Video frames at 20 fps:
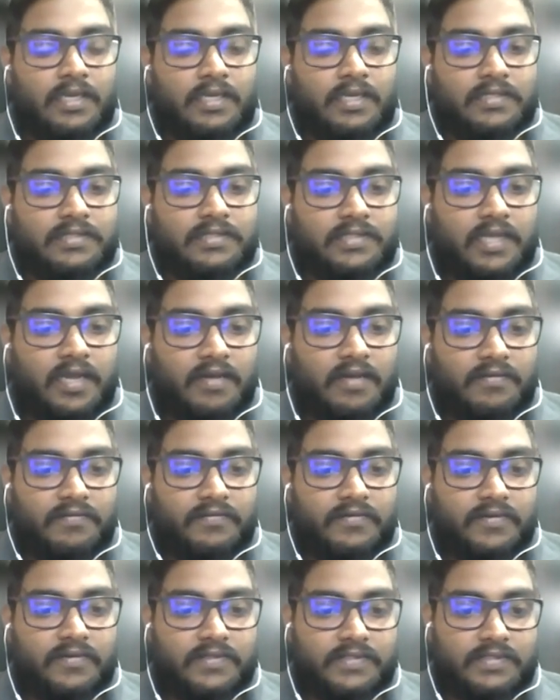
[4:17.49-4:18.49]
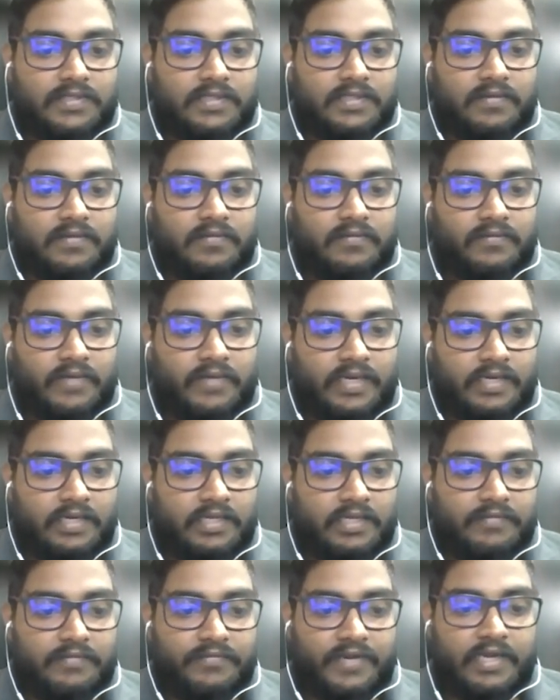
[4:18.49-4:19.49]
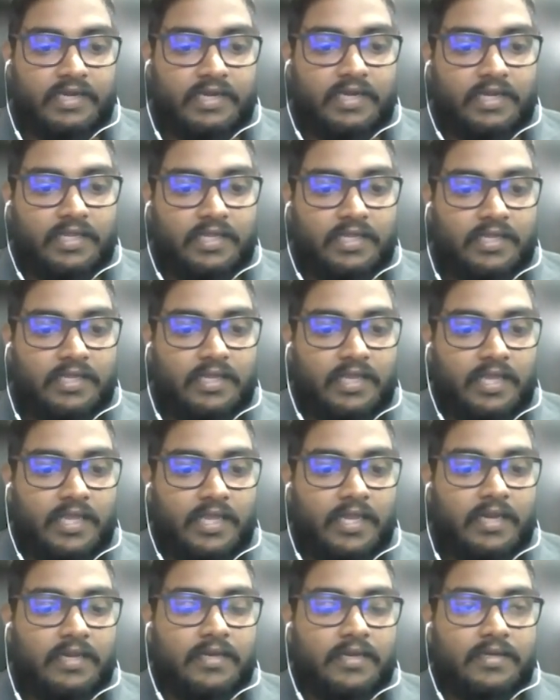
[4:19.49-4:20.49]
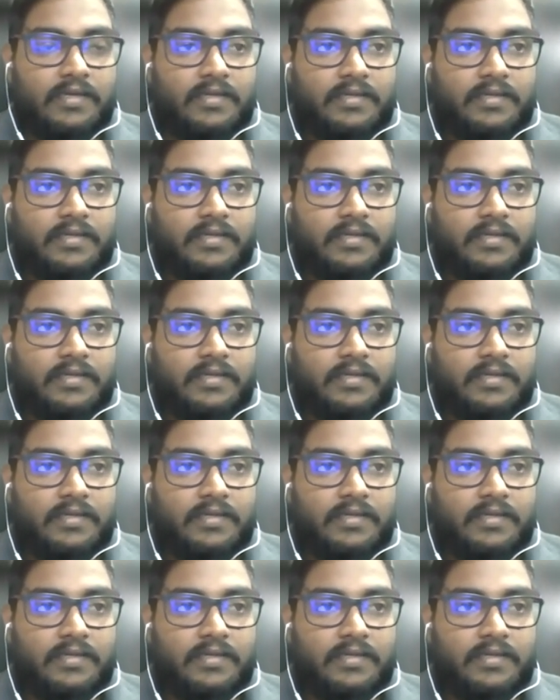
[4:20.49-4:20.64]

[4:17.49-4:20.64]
staff was uh, very friendly and